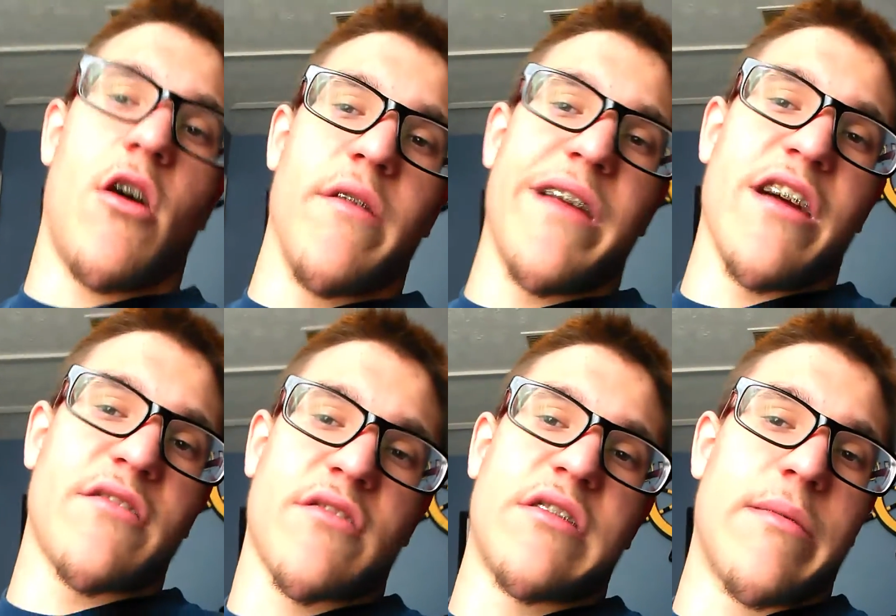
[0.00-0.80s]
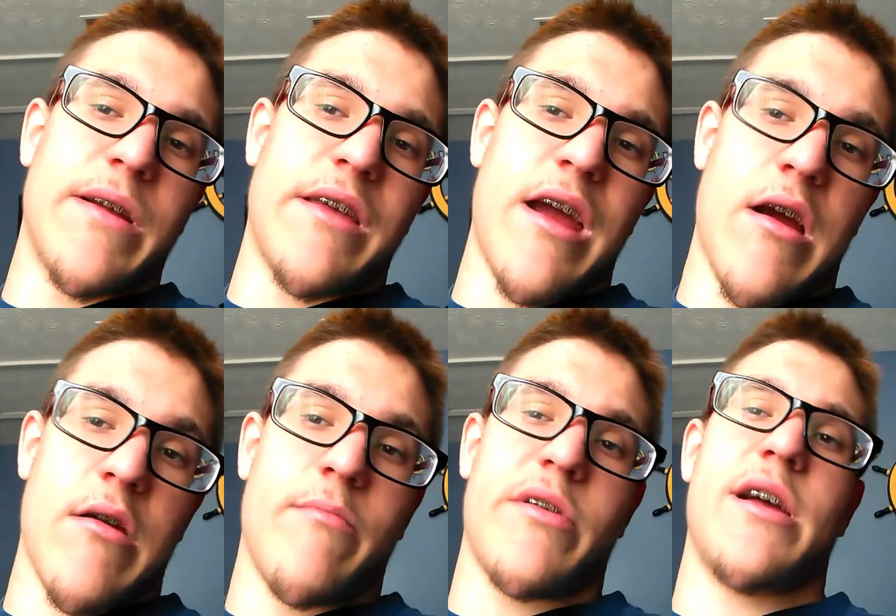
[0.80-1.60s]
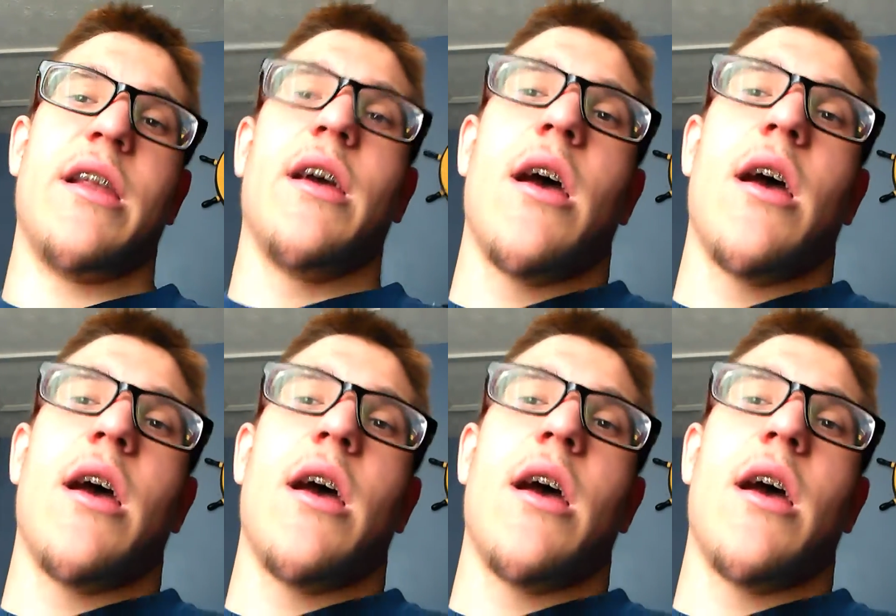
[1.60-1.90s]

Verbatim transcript: All the videos will still be there, but